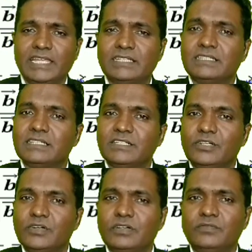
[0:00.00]
don't
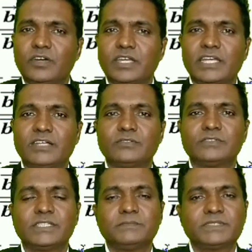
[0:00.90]
forget to
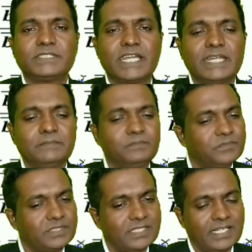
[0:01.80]
subscribe
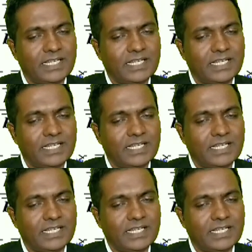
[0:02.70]
and